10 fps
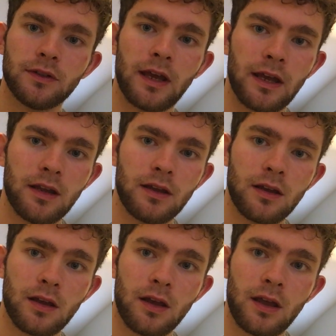day,
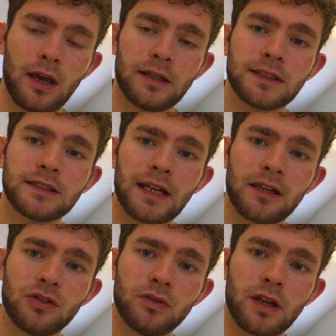and the
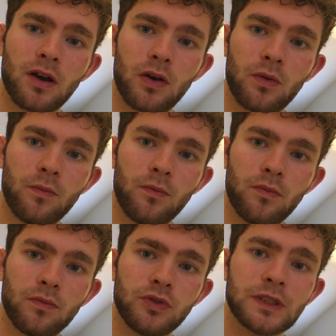second you get home,
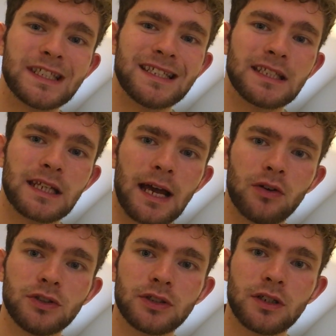you just hit the
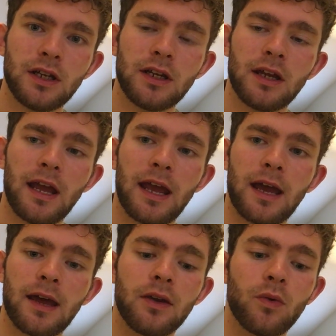couch
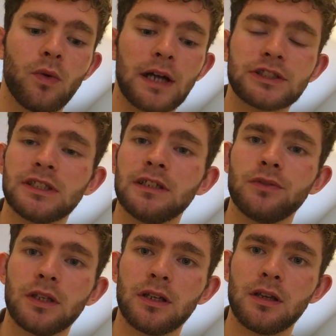and watch
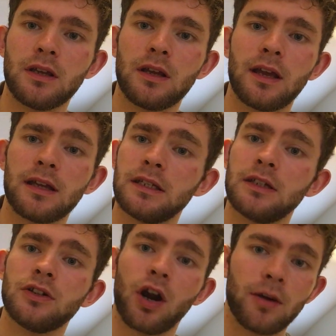TV and
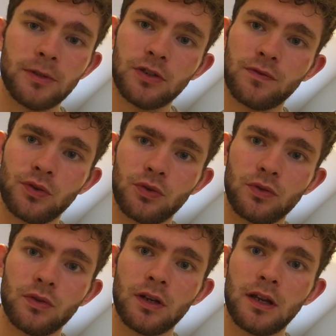eat garbage
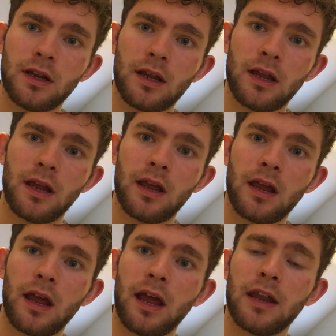food
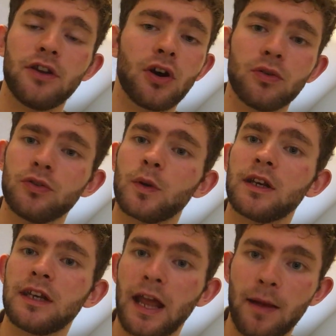and don't do a
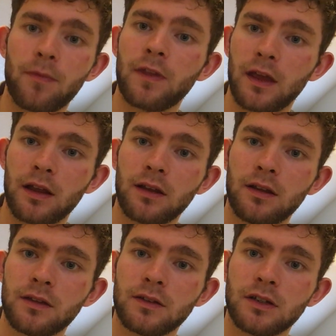damn thing
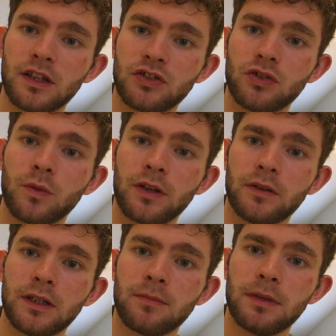to get you to where
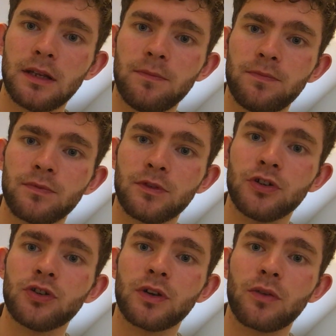you need to be,
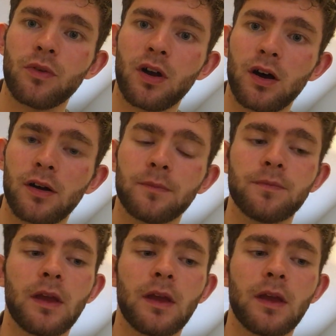you're doing it wrong.